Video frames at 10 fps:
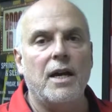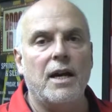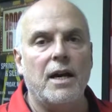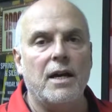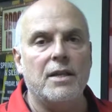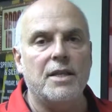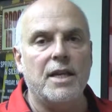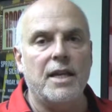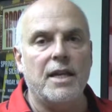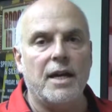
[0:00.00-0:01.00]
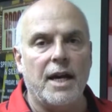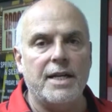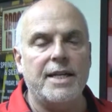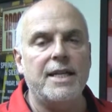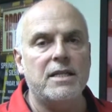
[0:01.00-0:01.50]
the
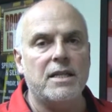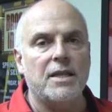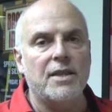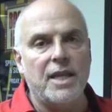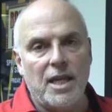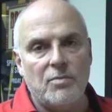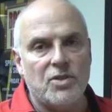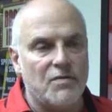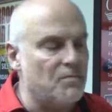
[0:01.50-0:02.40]
ideas and themes of